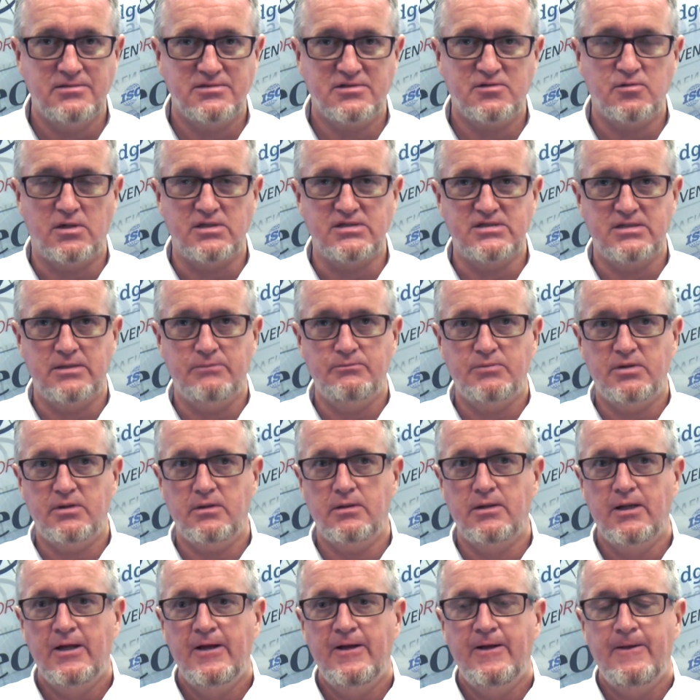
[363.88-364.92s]
It's quite
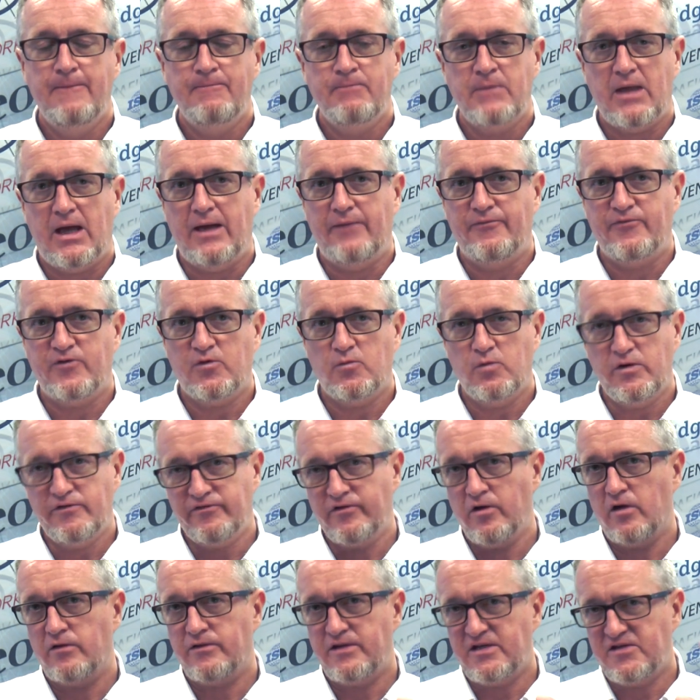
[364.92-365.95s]
simple. And we've
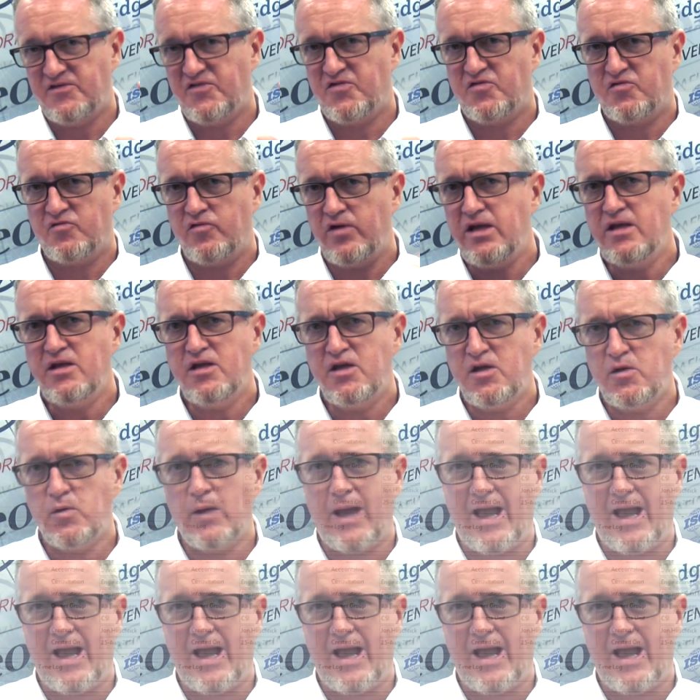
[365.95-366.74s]
got these 3 new